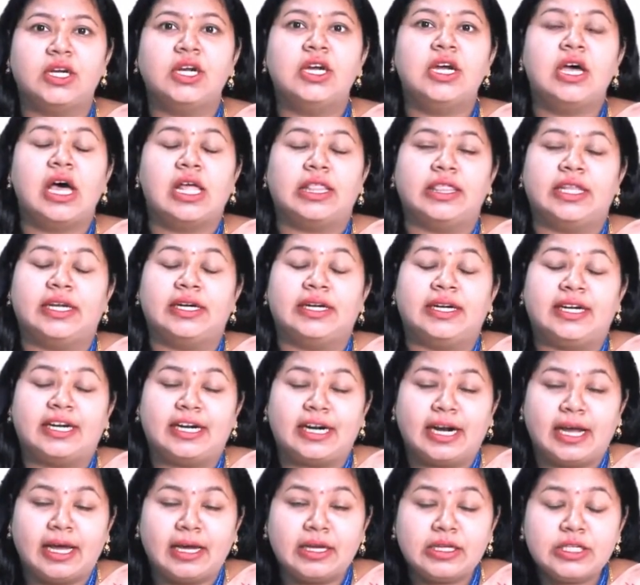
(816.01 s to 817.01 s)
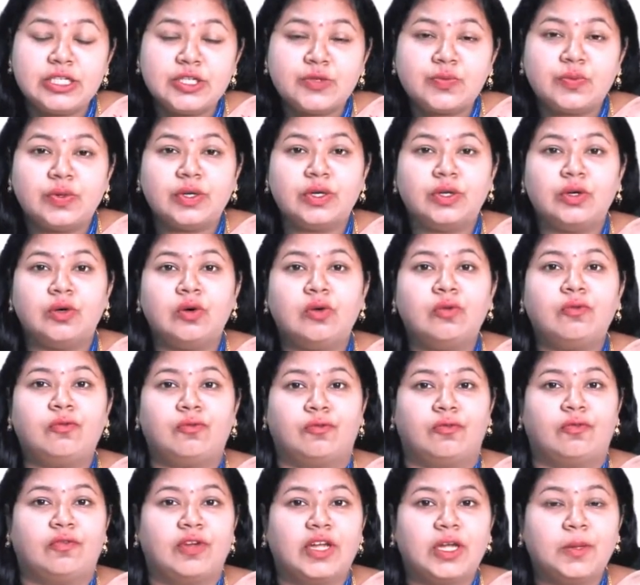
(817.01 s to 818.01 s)
the transfer of
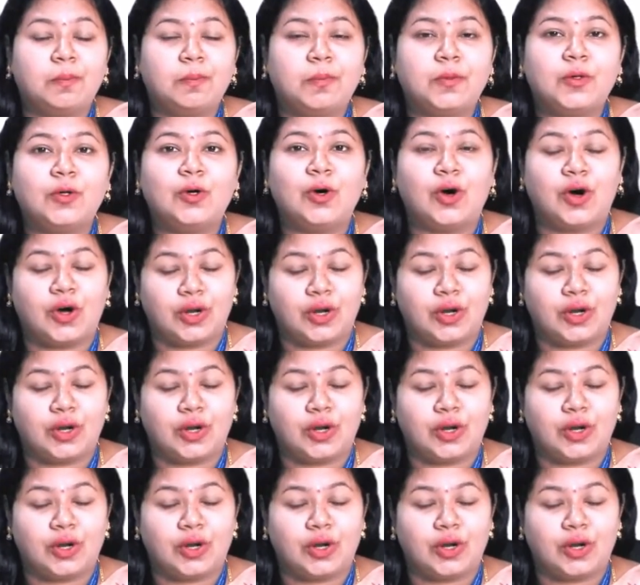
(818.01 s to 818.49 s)
vapor or